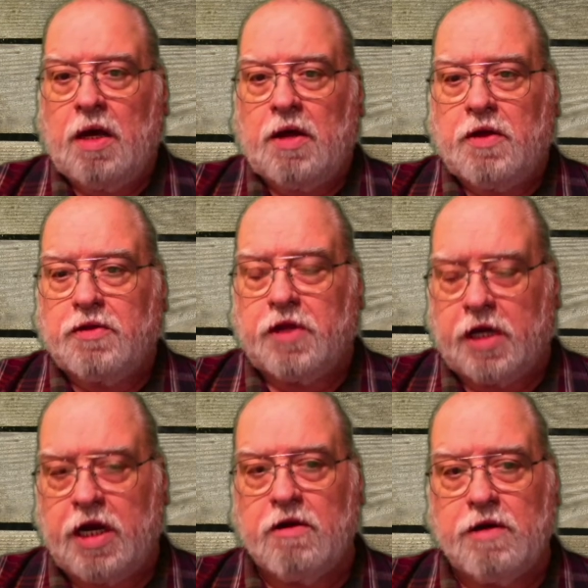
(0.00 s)
The
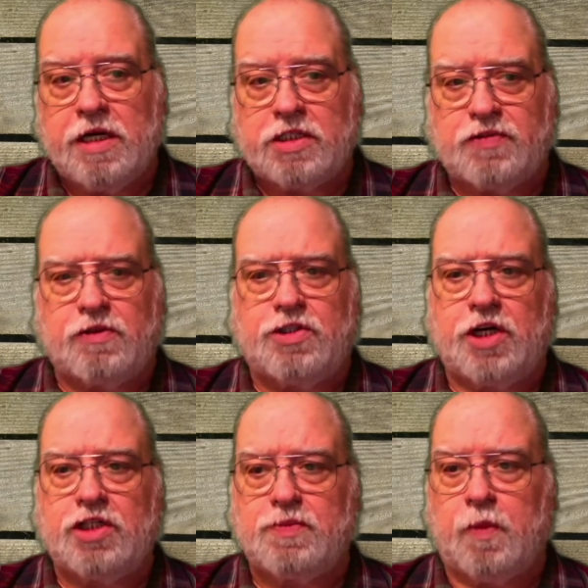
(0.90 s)
hearings for
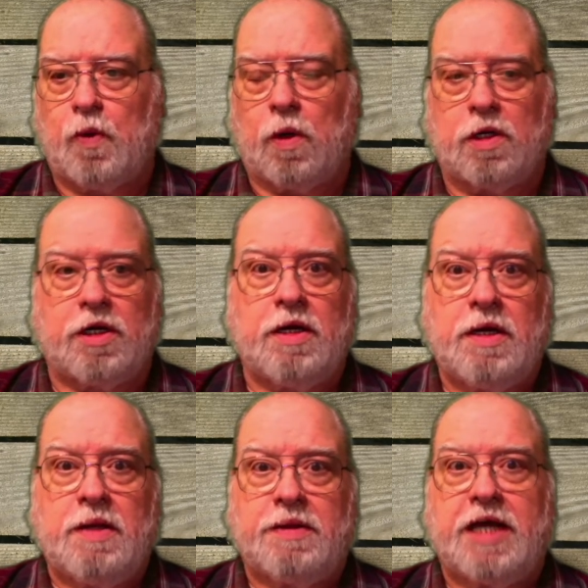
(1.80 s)
Judge Bork,
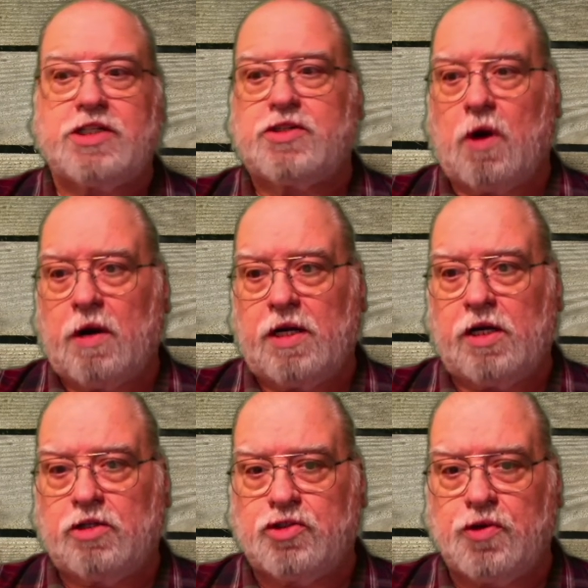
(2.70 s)
they started a
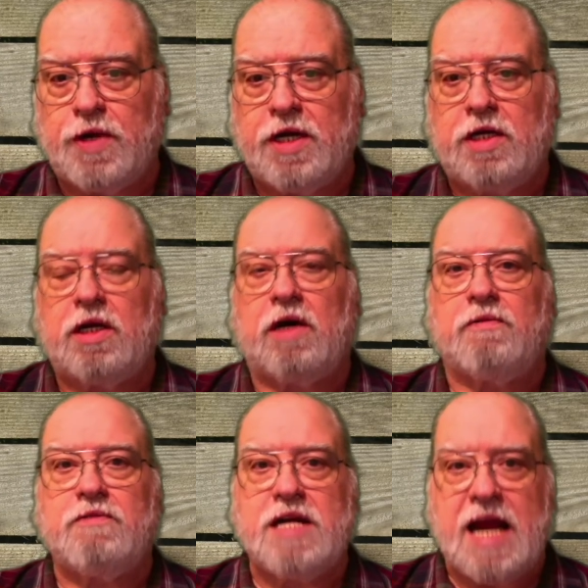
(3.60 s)
trend of
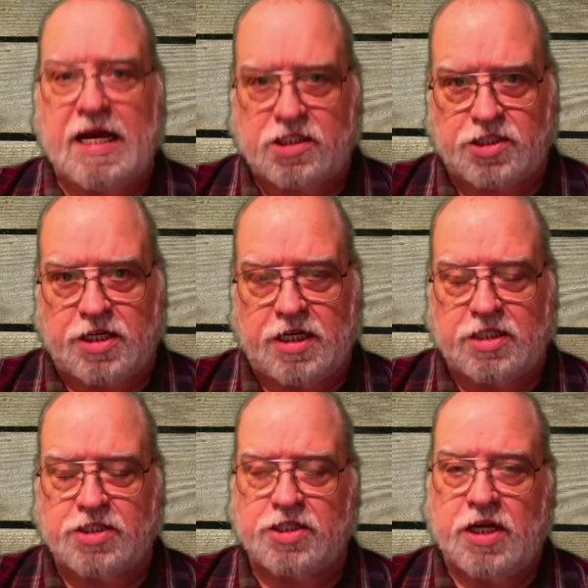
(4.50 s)

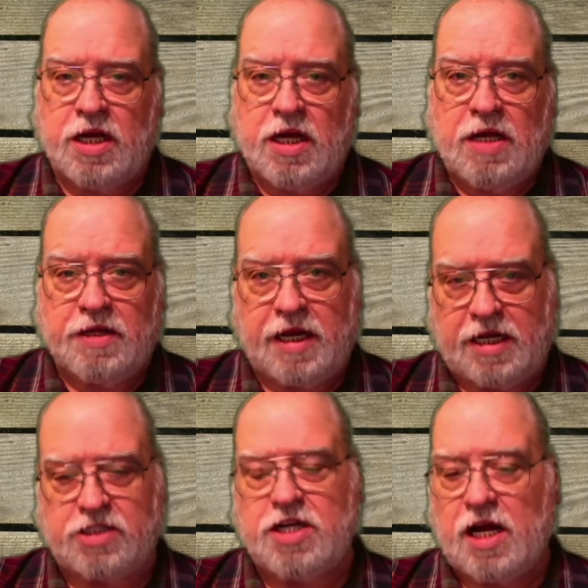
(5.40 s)
nastiness that
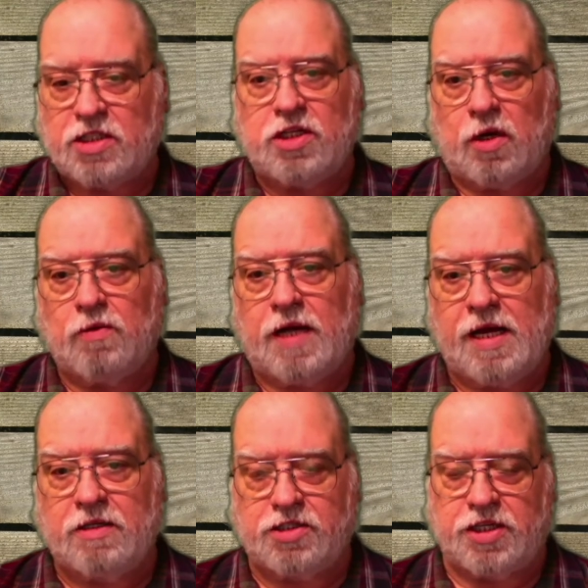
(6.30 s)
has not slowed
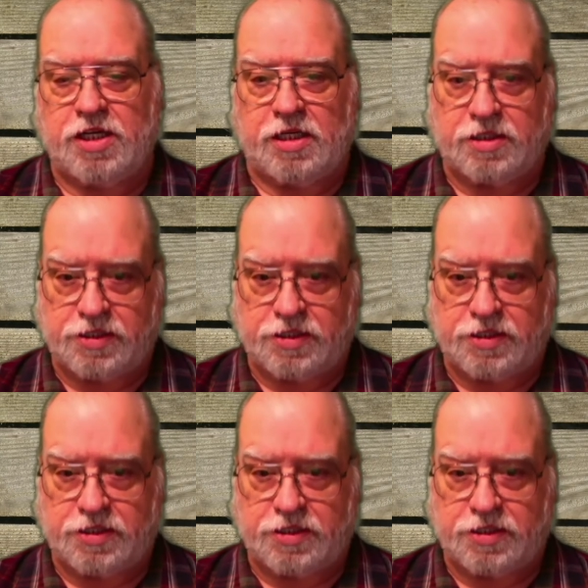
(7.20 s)
down since.